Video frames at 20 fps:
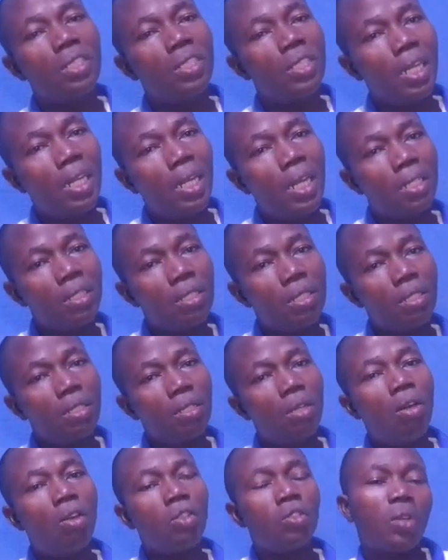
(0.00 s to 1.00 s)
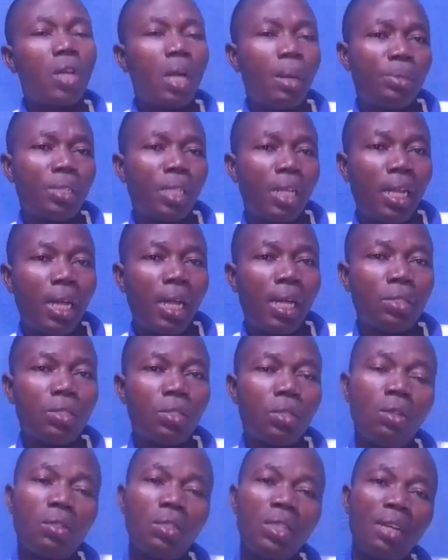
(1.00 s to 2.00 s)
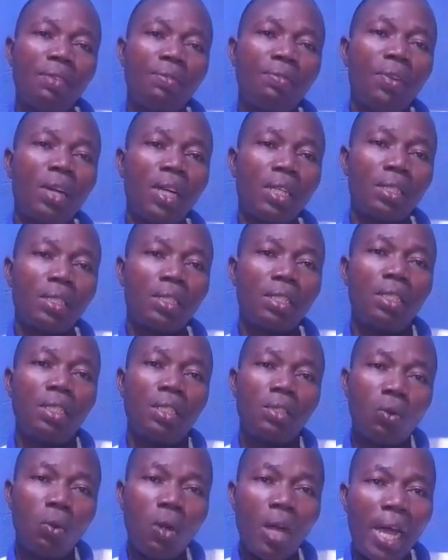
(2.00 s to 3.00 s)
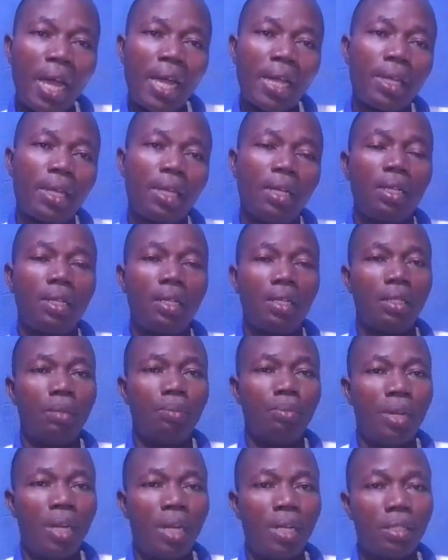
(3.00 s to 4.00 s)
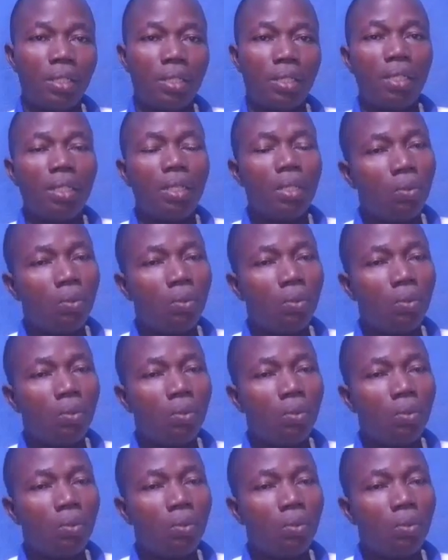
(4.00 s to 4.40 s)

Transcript: sellers also capitalize on that fact to hike the price.